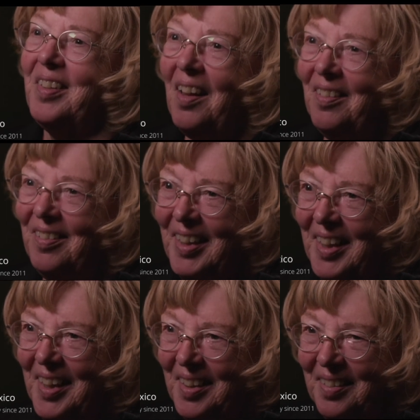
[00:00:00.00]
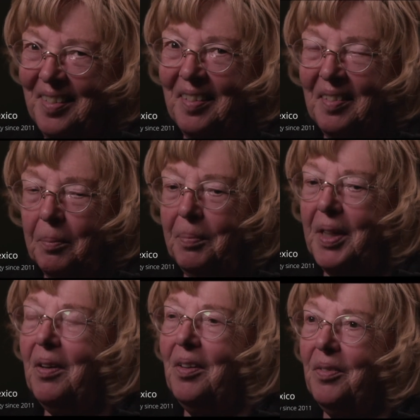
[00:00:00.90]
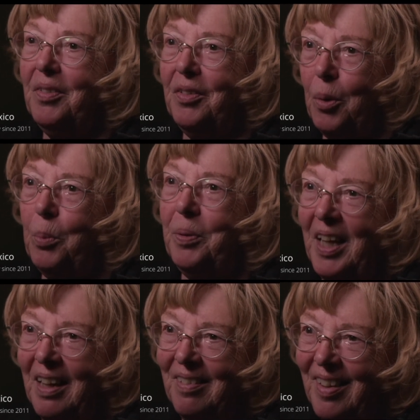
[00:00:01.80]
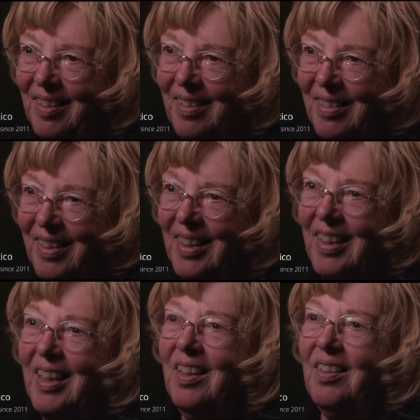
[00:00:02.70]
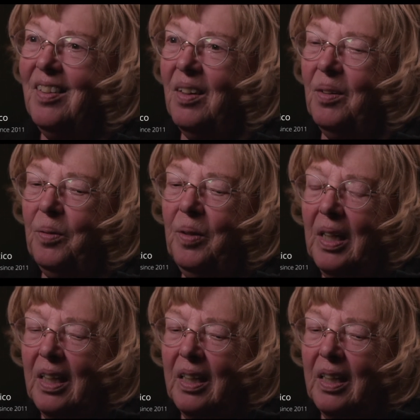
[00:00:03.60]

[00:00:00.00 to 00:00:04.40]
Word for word: scholarly ecosystem because of its open access. So